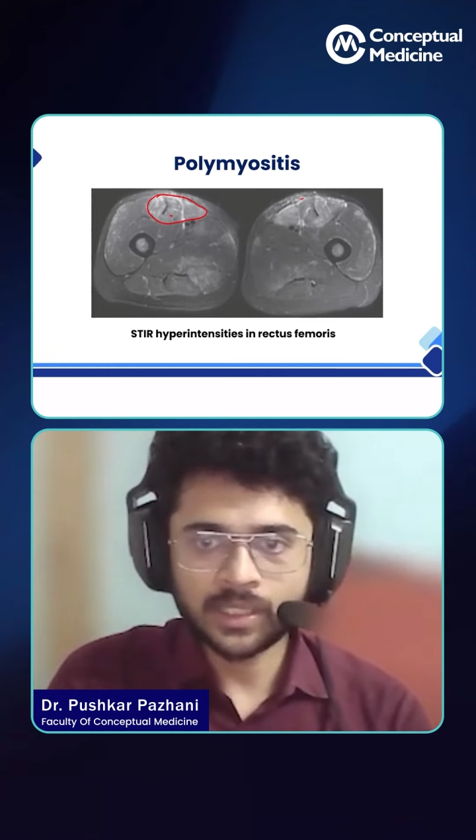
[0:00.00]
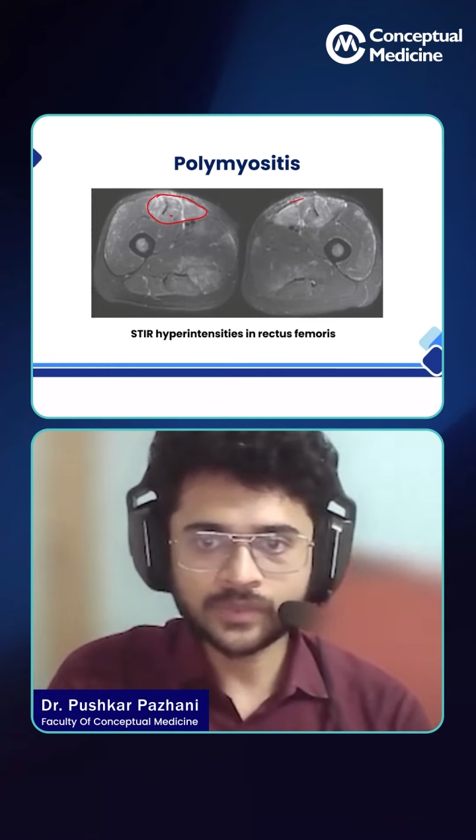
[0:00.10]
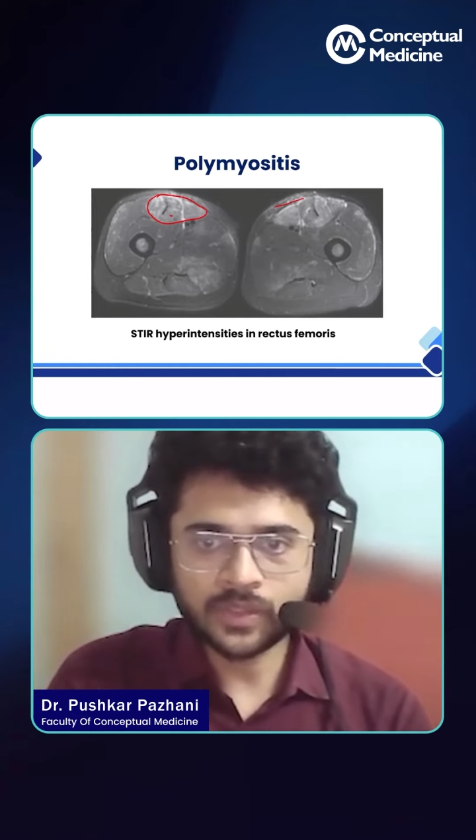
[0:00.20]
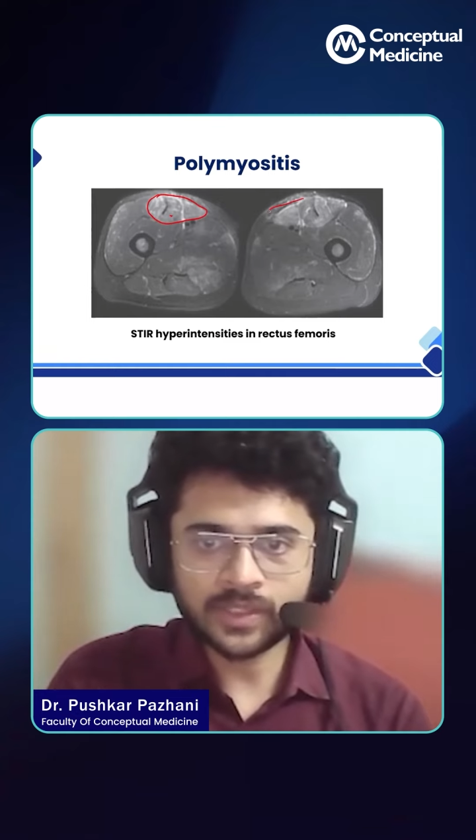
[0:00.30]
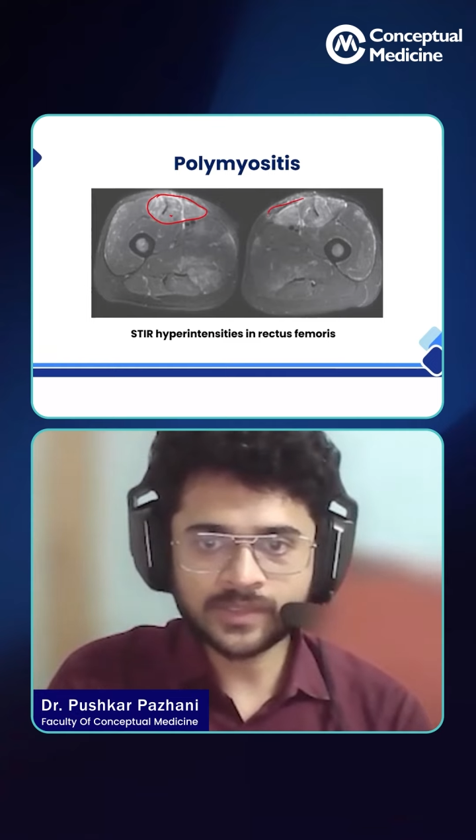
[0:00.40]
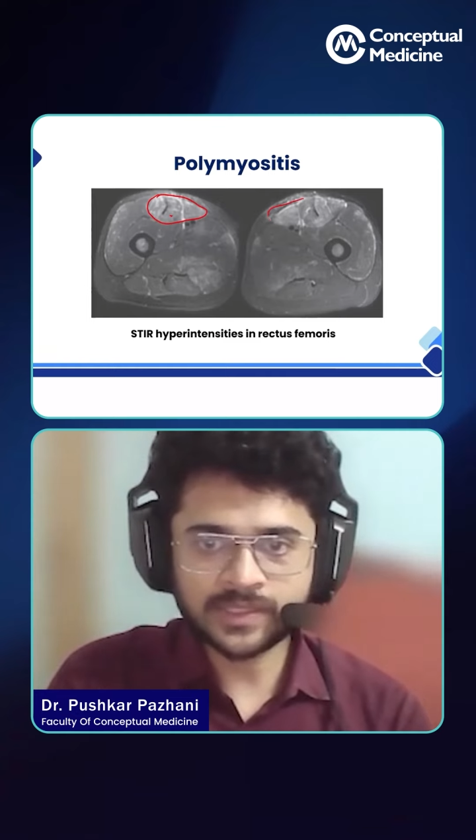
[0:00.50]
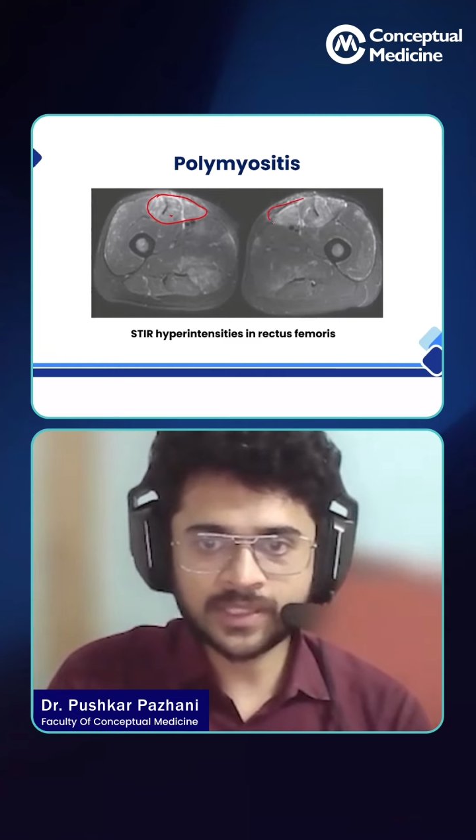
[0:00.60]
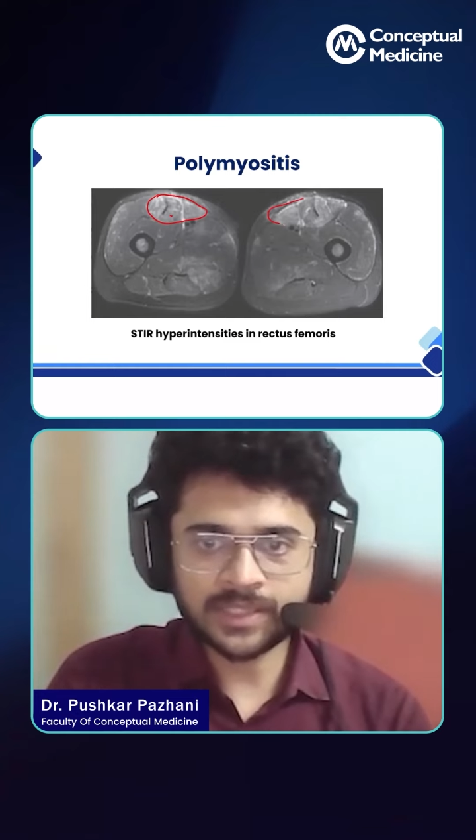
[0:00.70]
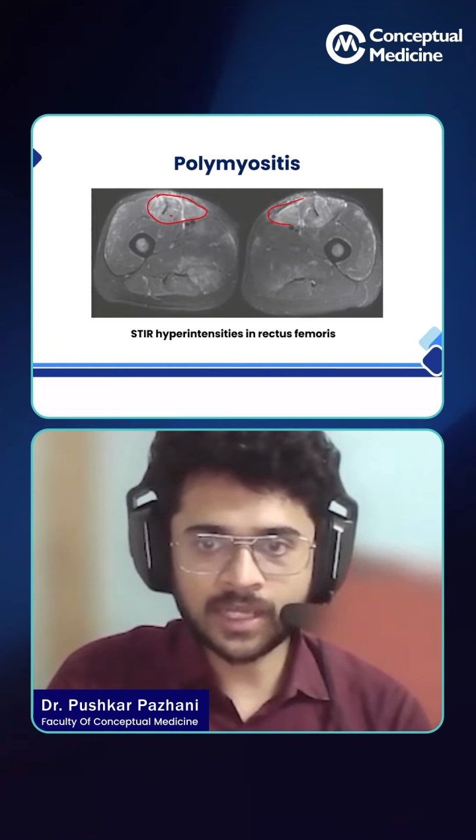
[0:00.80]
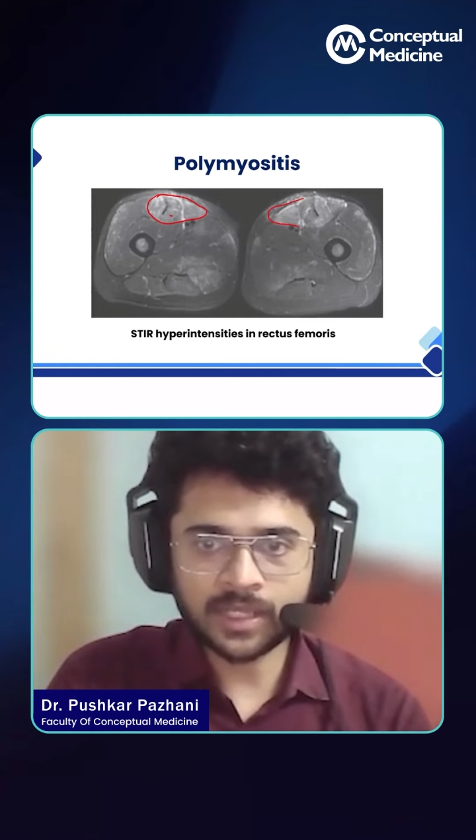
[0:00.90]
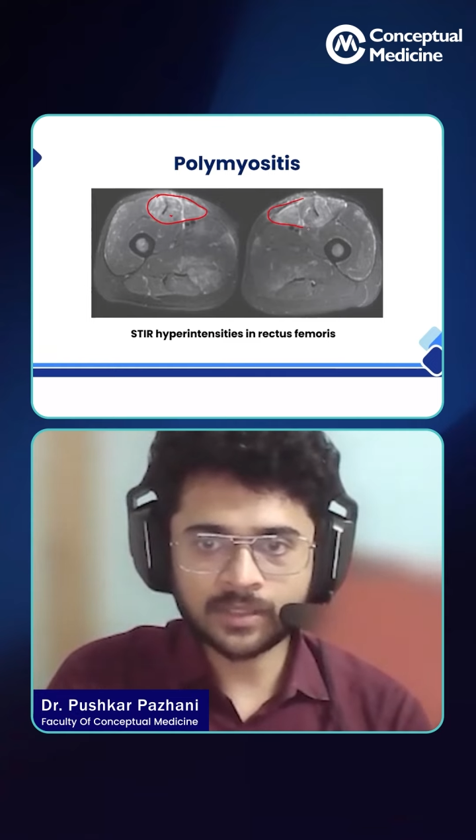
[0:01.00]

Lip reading: So you can see that there